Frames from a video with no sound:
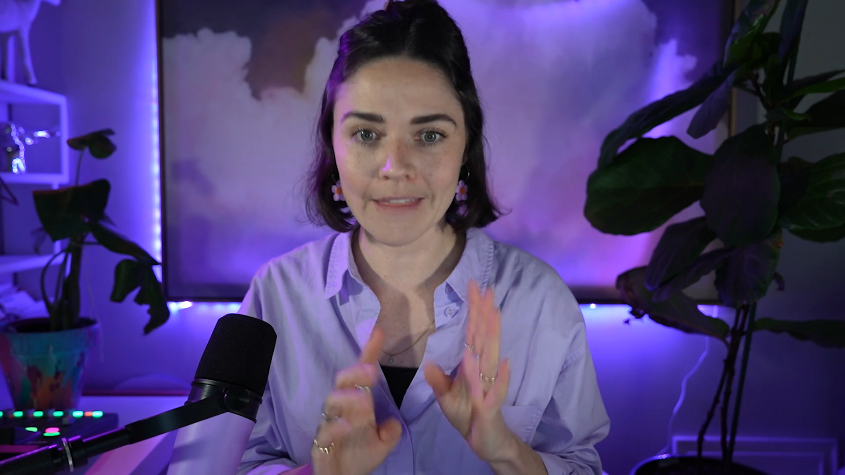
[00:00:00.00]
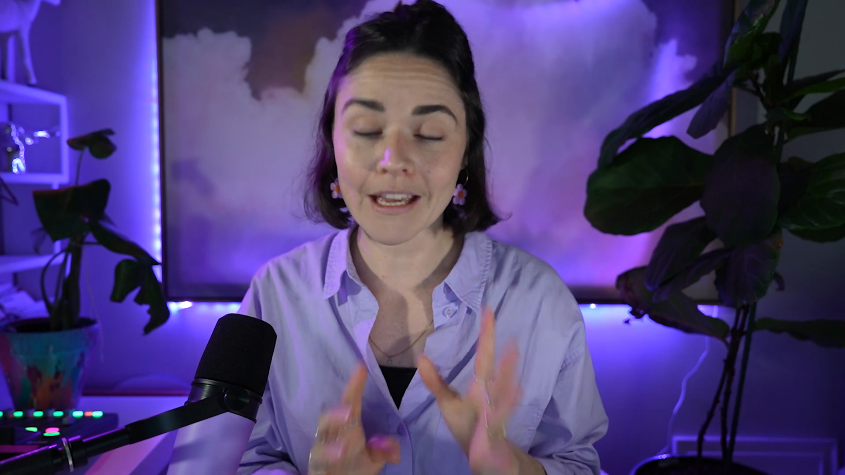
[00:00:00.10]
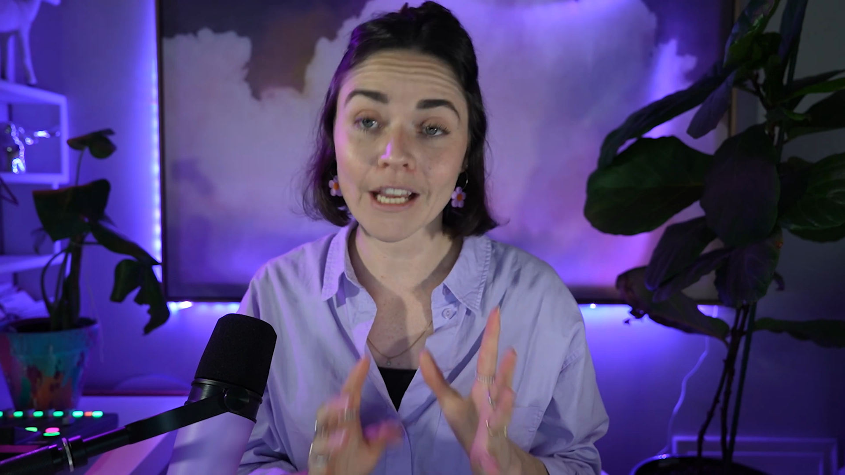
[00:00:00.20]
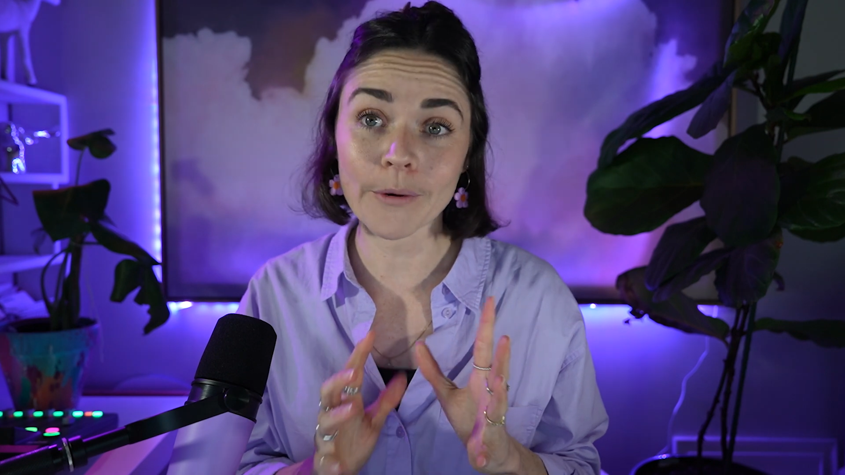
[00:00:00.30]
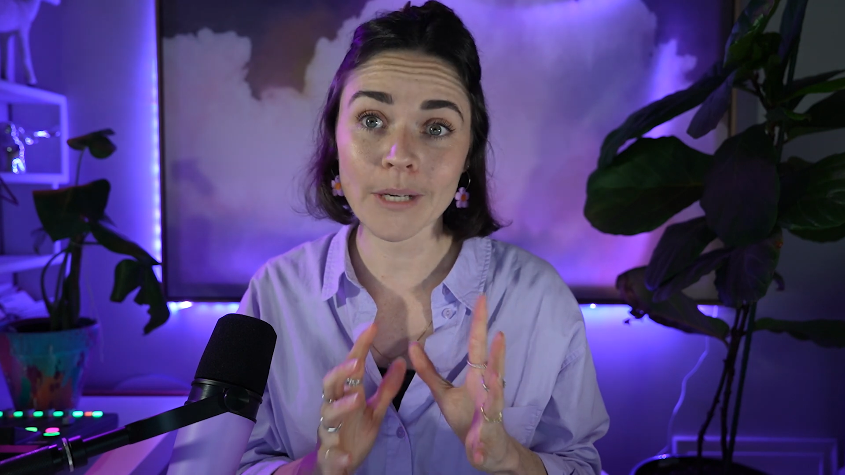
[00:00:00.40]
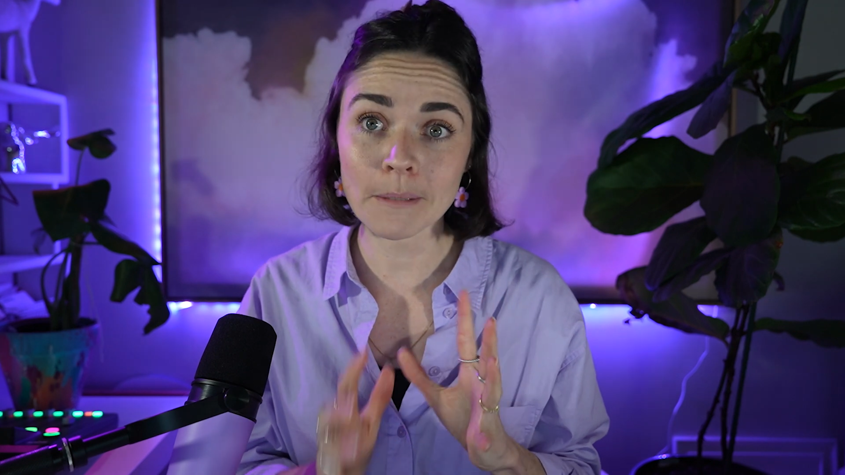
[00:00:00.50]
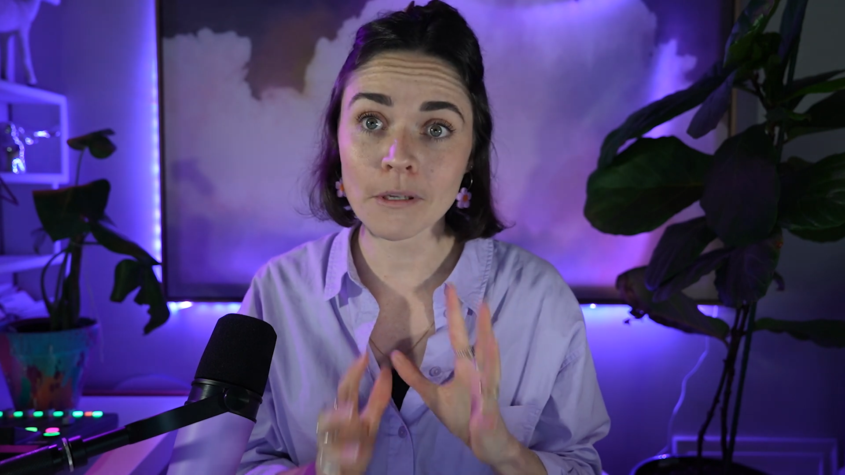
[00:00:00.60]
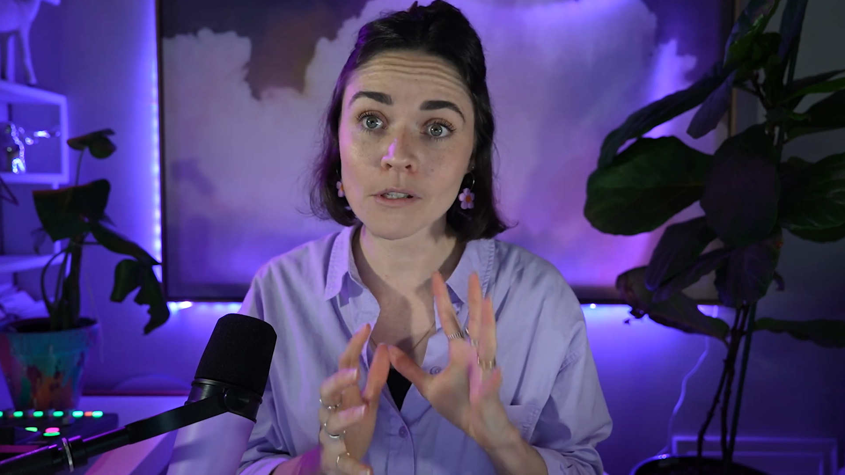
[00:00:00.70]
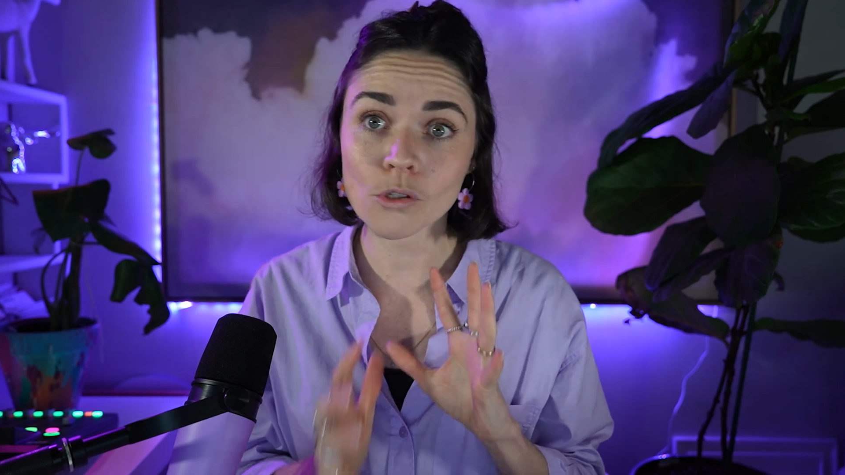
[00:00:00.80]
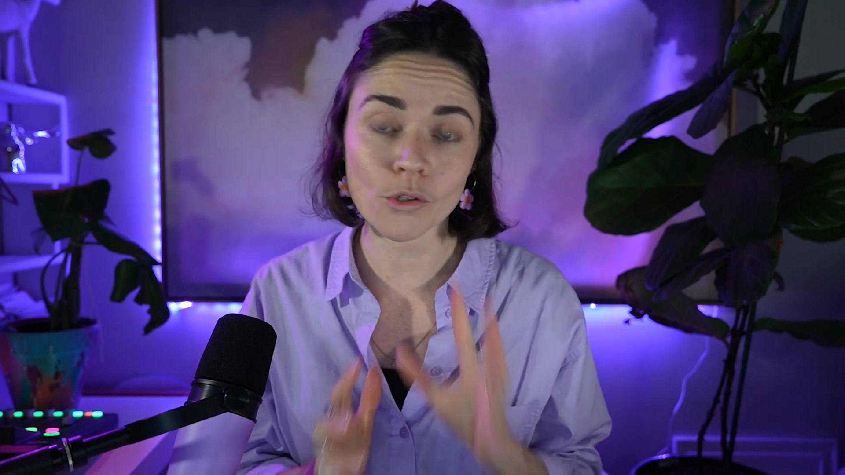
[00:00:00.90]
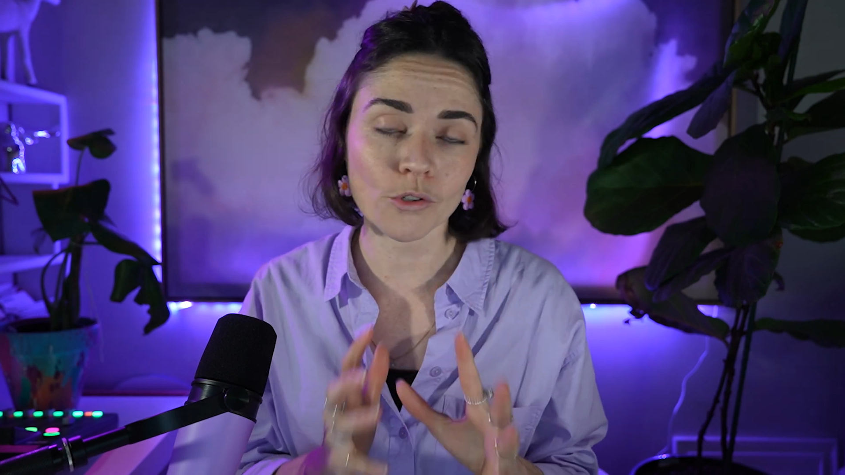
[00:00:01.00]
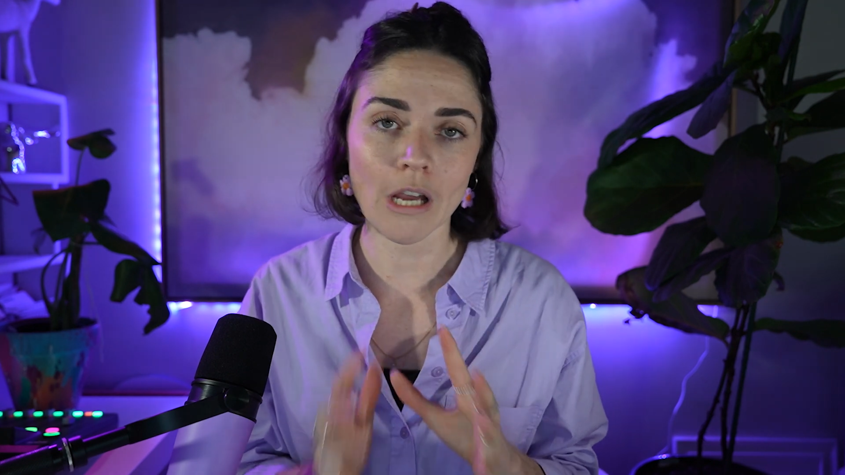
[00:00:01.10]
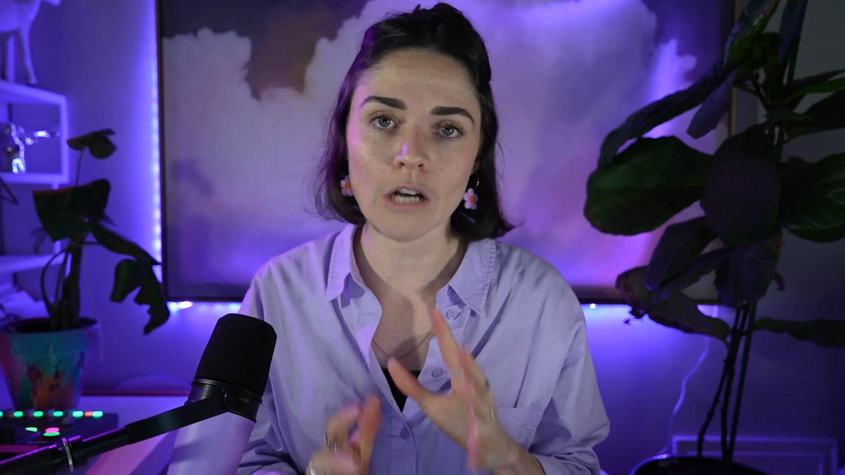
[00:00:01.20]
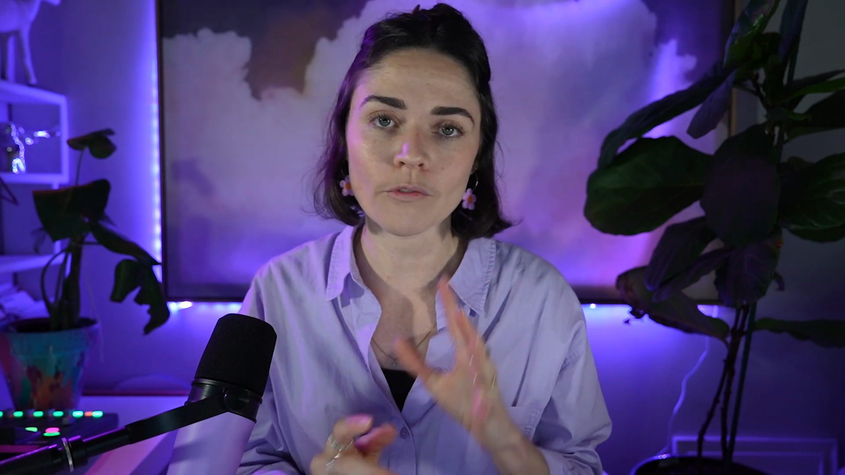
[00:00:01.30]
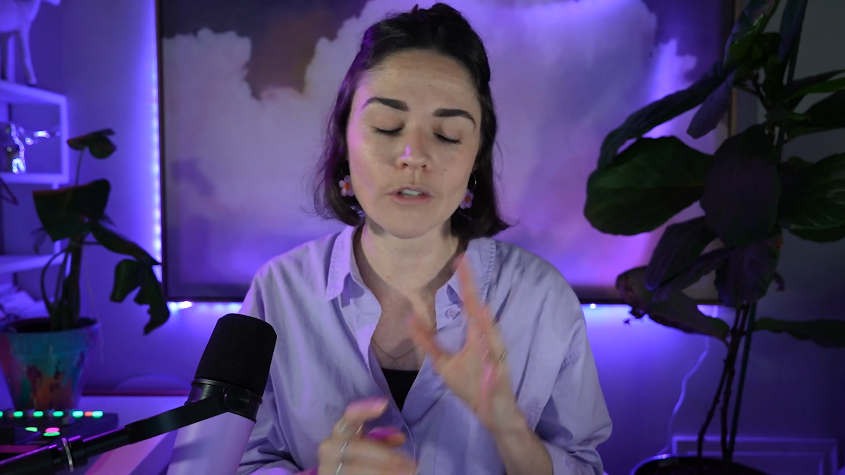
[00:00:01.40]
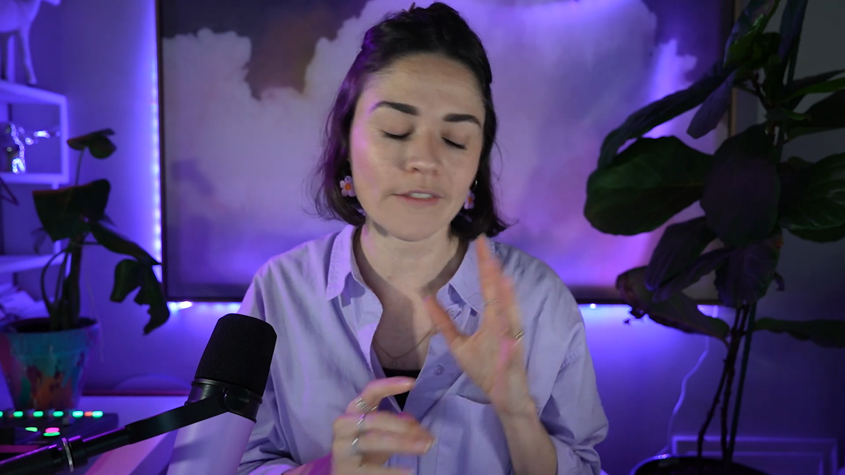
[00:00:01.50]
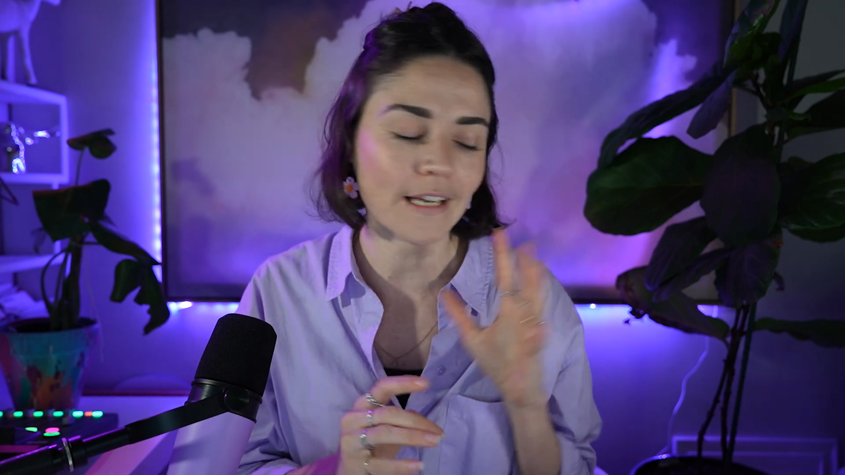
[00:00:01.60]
they're going to be so, so helpful.